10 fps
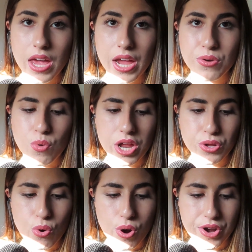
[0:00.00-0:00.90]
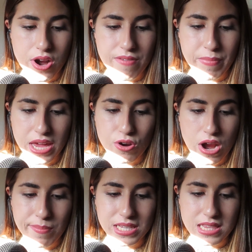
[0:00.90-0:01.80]
In one corner of my
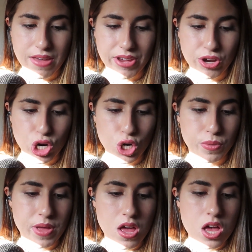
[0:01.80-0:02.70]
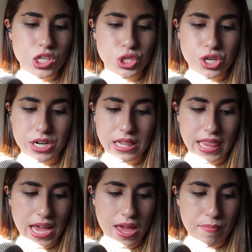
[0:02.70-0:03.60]
grandma's living room stood a
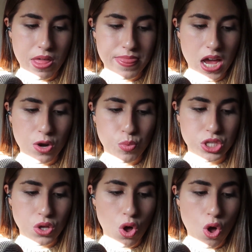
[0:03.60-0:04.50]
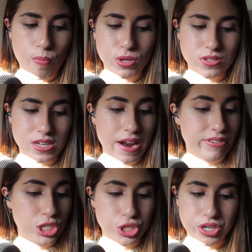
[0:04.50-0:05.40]
lamp that was almost
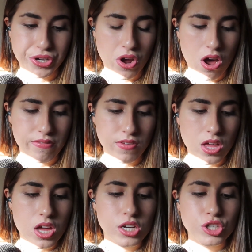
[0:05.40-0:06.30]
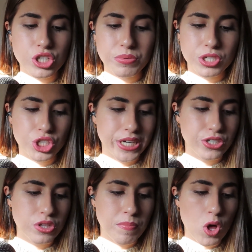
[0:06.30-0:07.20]
never turned off. She would
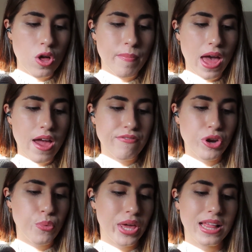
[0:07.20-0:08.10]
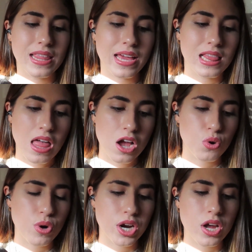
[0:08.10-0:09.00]
change the bulb every week like
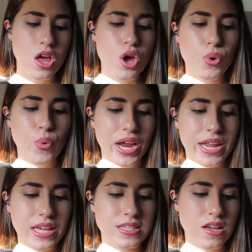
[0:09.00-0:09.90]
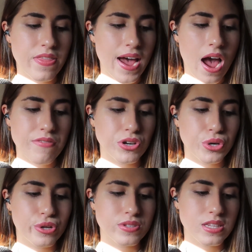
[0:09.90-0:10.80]
clockwork, waiting until the
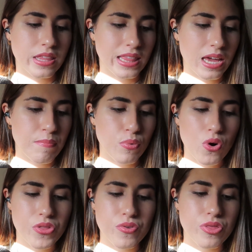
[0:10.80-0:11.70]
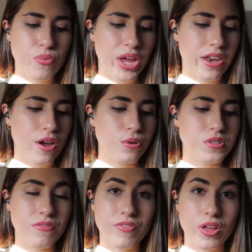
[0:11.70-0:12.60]
afternoon sunlight poured through the
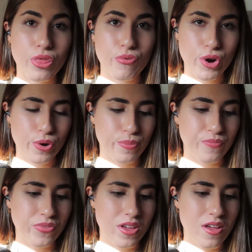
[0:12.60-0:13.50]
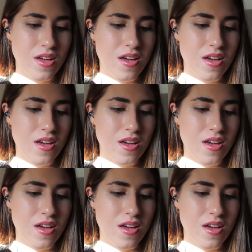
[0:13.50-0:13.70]
windows and filled the room.